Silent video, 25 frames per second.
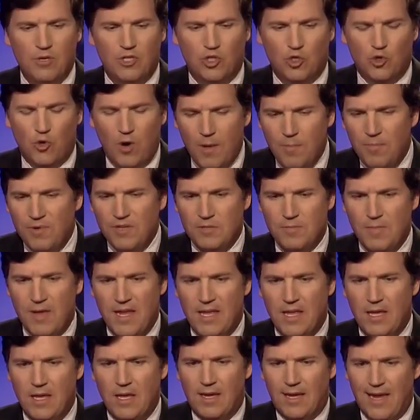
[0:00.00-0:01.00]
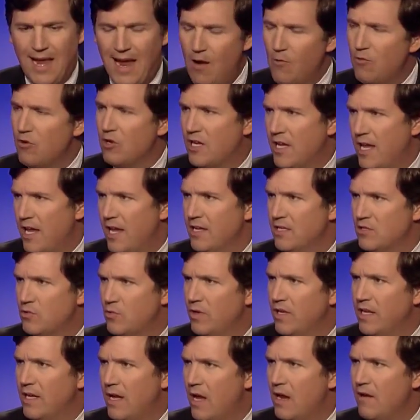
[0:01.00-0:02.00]
But Trump is making a counter case,
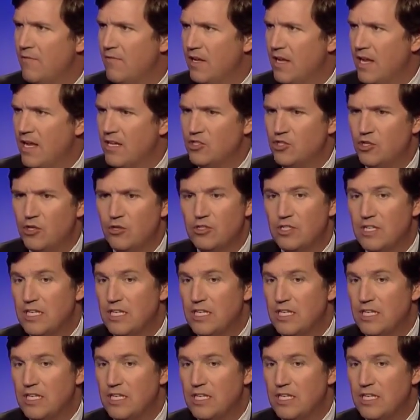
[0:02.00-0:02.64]
really kind of against